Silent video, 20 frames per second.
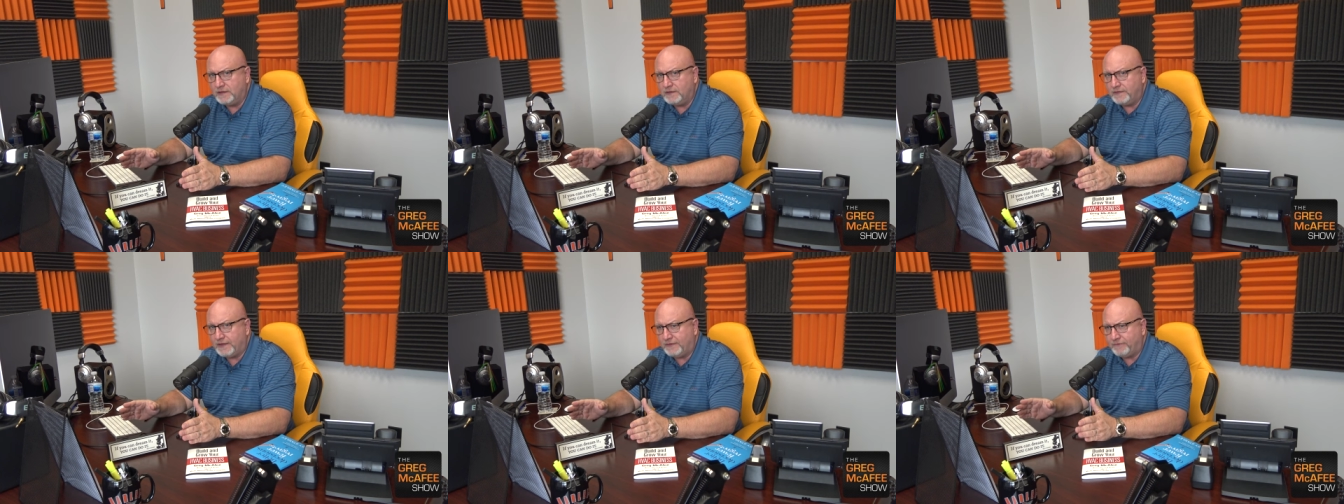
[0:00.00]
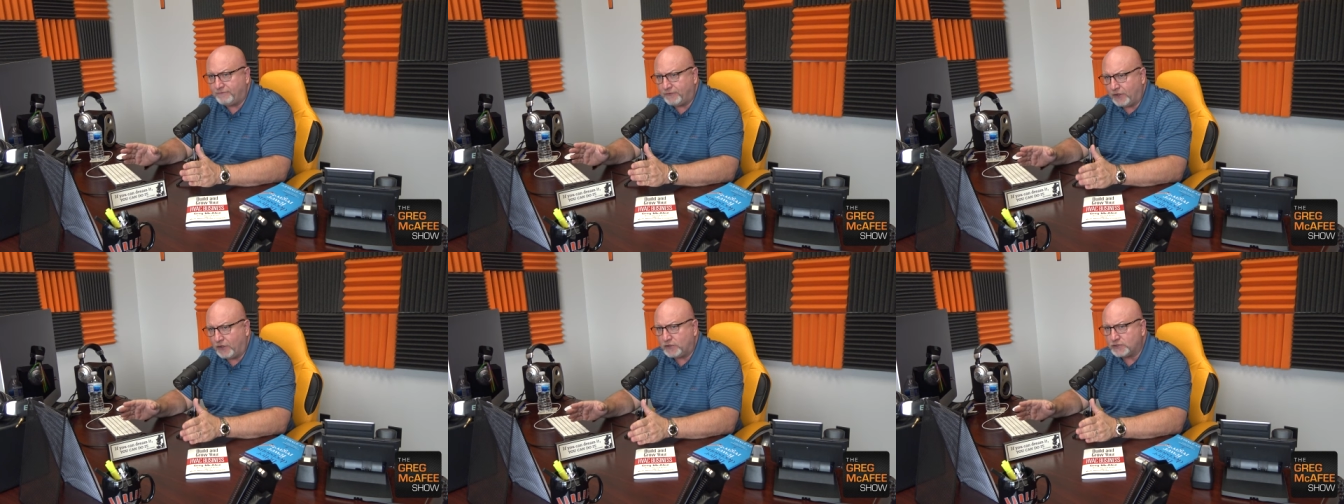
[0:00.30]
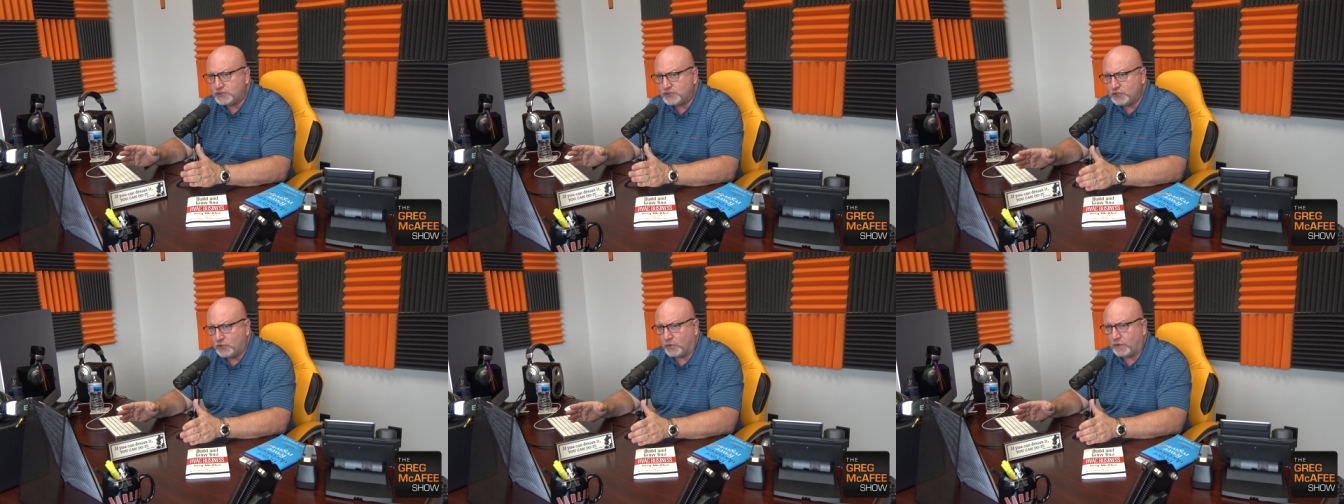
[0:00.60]
They
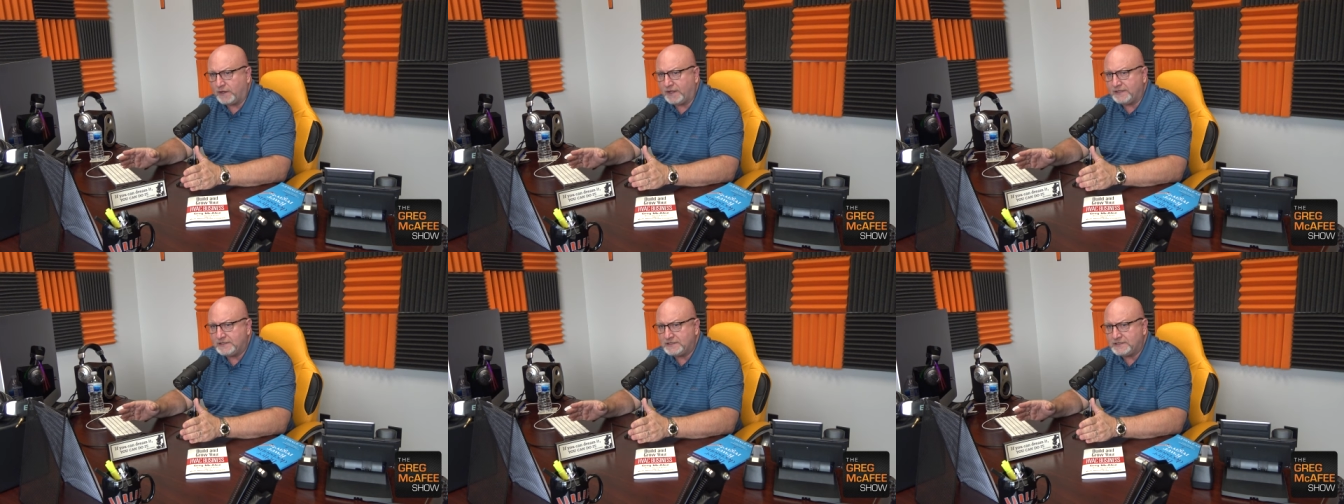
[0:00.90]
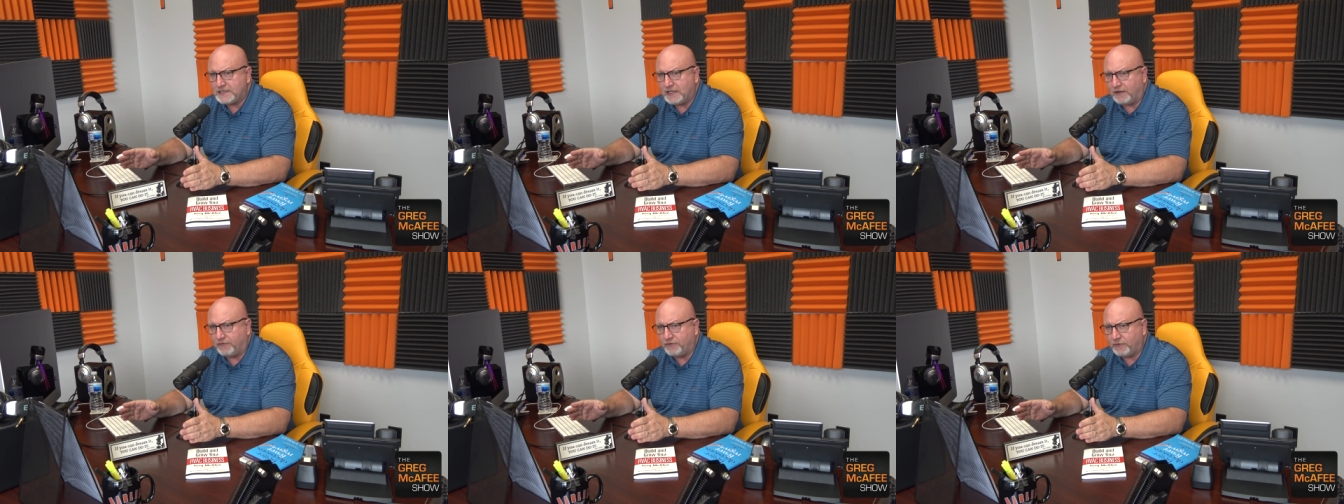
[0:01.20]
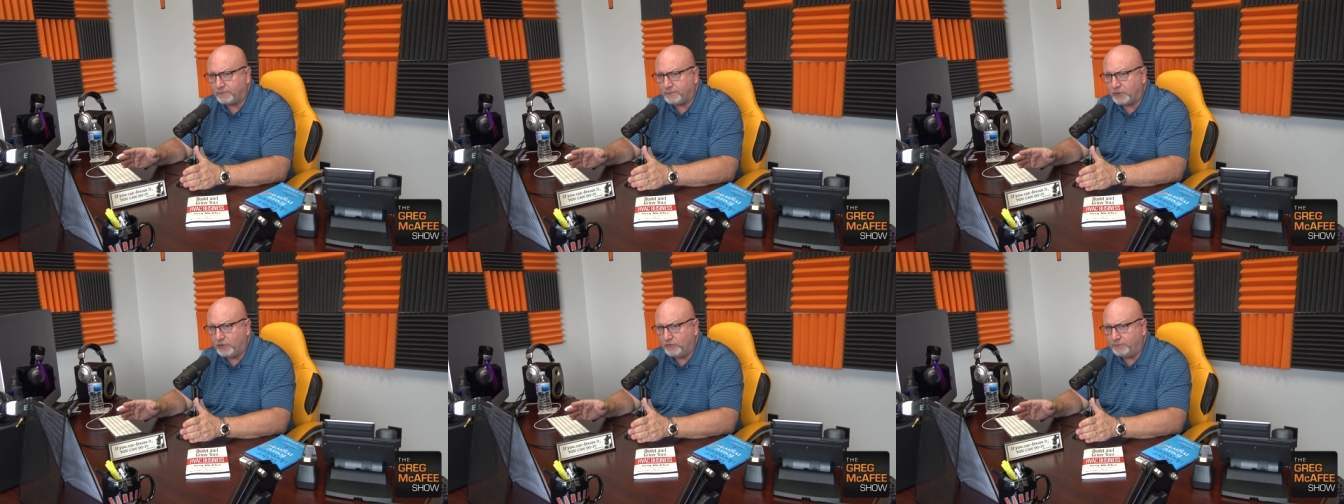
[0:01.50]
fall short in self
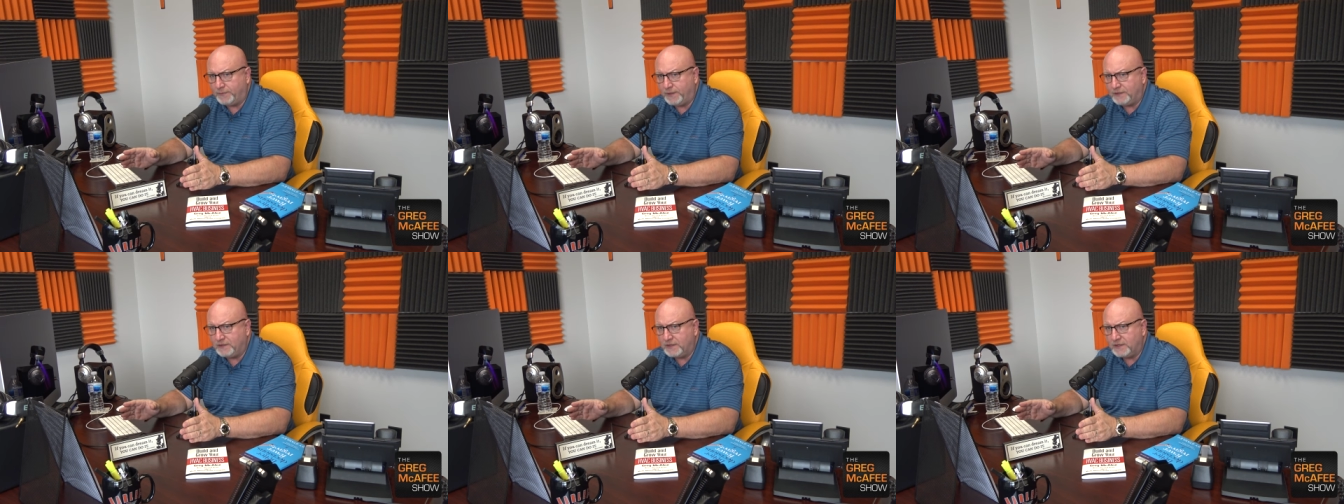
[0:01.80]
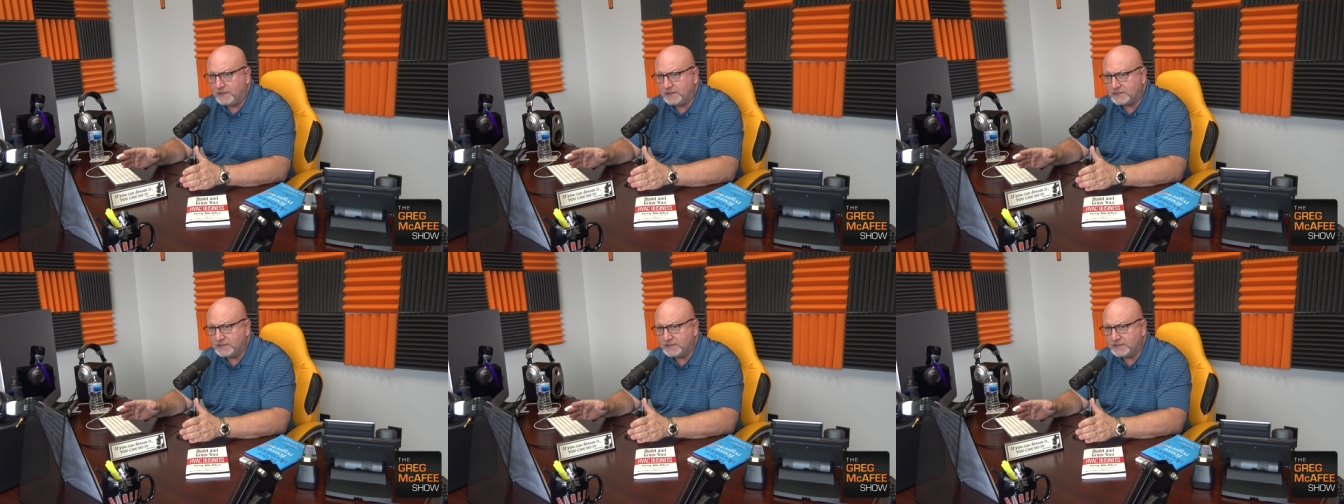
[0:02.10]
improvement.